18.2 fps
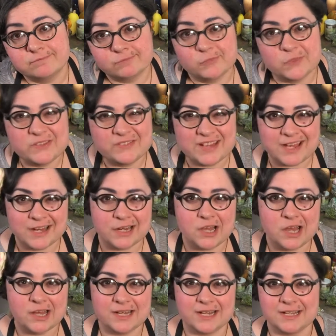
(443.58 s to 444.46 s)
We've kind of
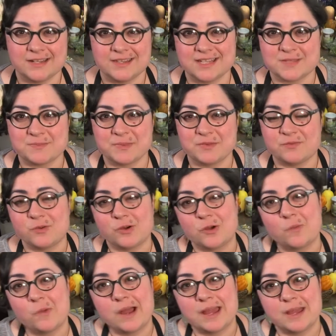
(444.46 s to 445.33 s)
gone into this
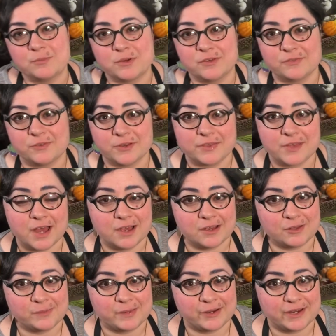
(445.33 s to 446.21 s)
before why I prefer the
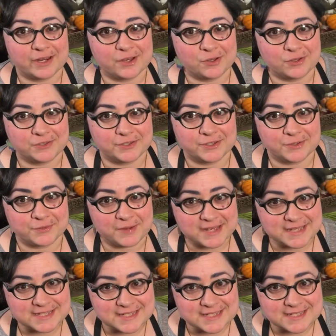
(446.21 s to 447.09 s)
huckleberry gold to the
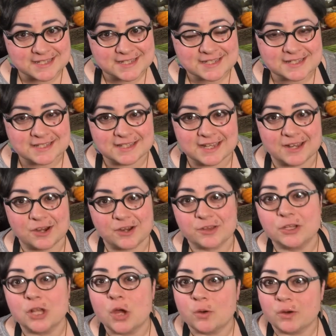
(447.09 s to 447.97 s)
russets. They are
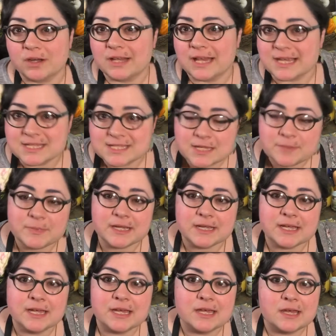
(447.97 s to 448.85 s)
lower
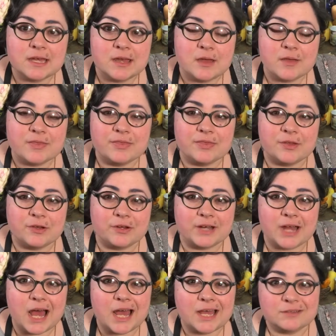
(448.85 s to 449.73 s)
glycemic. They're
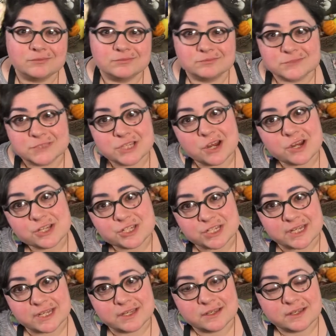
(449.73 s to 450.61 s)
not
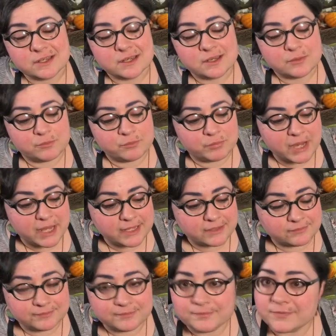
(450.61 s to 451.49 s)
starchy,
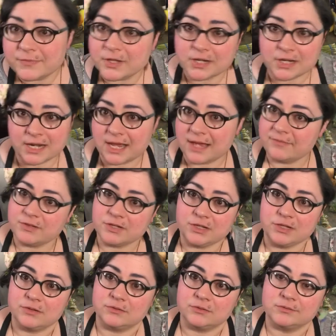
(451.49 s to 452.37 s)
but they're gonna have to
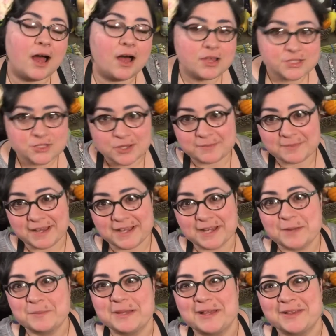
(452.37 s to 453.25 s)
do. Also, I'm not
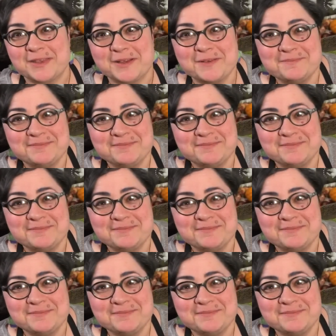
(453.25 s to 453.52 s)
gonna peel them.